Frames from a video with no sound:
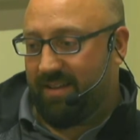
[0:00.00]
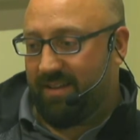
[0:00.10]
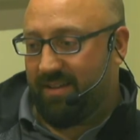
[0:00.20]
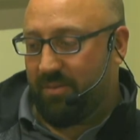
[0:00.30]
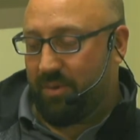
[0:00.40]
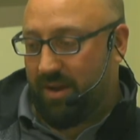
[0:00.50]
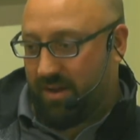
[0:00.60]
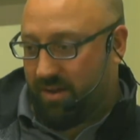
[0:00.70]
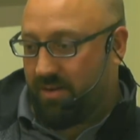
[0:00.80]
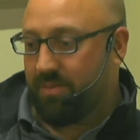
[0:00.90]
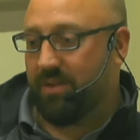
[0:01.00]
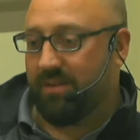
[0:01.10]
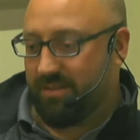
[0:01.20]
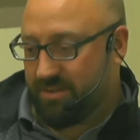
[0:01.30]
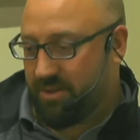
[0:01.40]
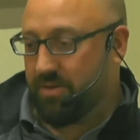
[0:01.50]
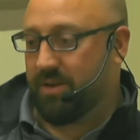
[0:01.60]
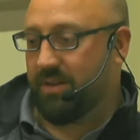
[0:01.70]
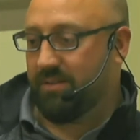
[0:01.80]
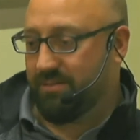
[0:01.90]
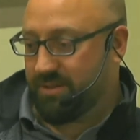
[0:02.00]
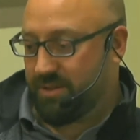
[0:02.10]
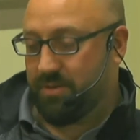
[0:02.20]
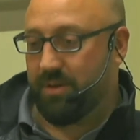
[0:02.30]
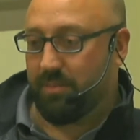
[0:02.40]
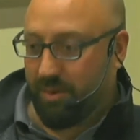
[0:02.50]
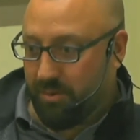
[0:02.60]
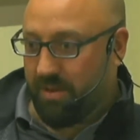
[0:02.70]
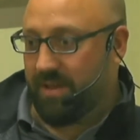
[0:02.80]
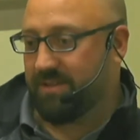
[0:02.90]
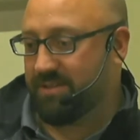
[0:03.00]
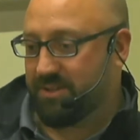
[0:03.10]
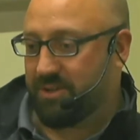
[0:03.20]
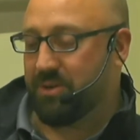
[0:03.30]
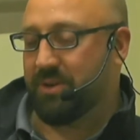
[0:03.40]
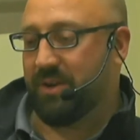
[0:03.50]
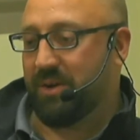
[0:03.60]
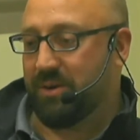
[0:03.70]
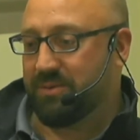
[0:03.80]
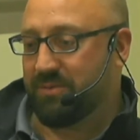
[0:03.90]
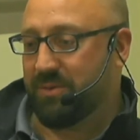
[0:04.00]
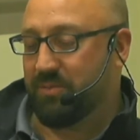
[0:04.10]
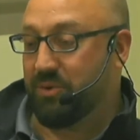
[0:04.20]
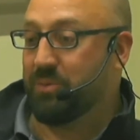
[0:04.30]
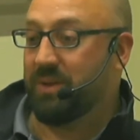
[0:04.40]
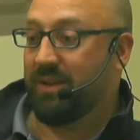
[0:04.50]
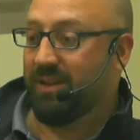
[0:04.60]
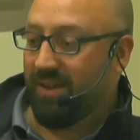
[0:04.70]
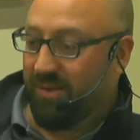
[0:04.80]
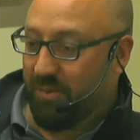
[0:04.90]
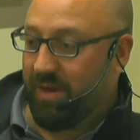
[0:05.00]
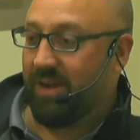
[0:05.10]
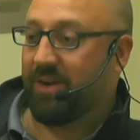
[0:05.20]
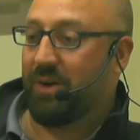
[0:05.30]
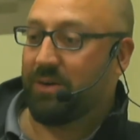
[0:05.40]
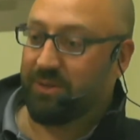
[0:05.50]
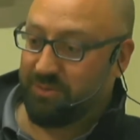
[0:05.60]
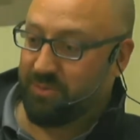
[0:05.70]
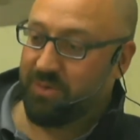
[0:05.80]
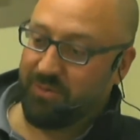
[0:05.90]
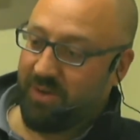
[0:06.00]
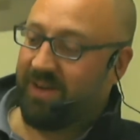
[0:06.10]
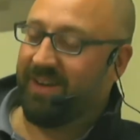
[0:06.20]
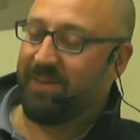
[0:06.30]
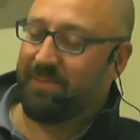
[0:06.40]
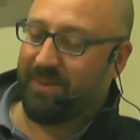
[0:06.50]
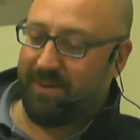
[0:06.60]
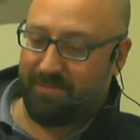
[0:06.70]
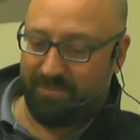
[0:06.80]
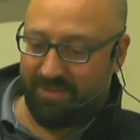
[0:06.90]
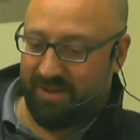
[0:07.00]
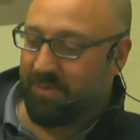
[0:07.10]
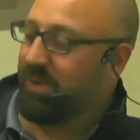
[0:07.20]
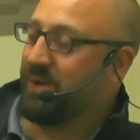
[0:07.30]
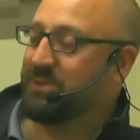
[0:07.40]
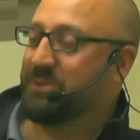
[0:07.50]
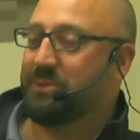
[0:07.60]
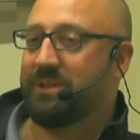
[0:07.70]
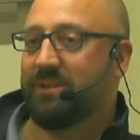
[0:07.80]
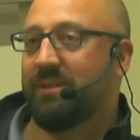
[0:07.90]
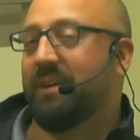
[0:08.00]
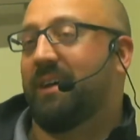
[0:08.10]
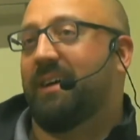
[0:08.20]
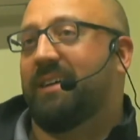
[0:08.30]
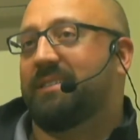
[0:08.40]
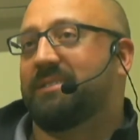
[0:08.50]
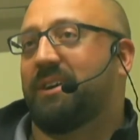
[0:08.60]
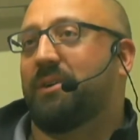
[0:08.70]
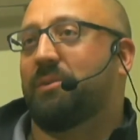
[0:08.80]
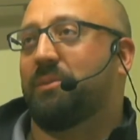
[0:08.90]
we got called, the security police, the security guards from Ruby, we got called because we were running up the old Law School Hill. So